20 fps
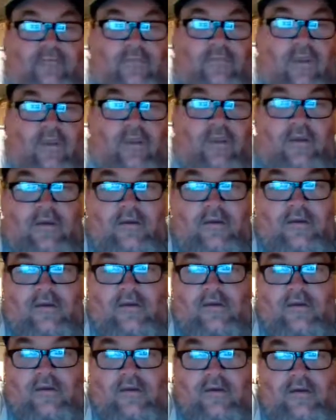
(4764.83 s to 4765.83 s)
lifted them up
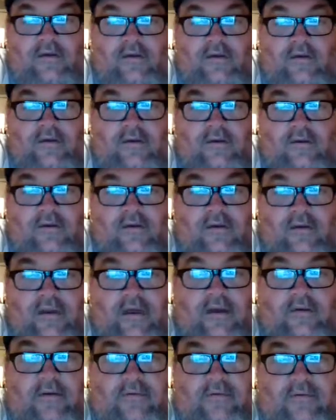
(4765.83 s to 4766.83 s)
too, and I didn't
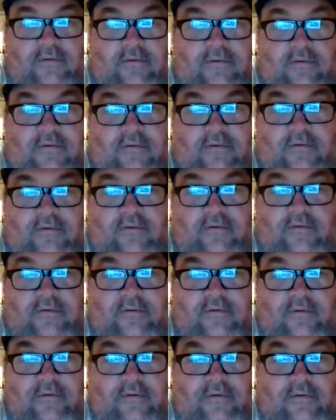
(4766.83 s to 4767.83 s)
realize I was doing
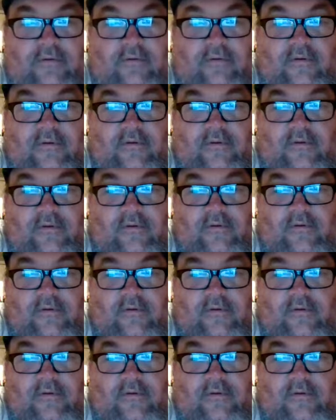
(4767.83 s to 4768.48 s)
that when I did it.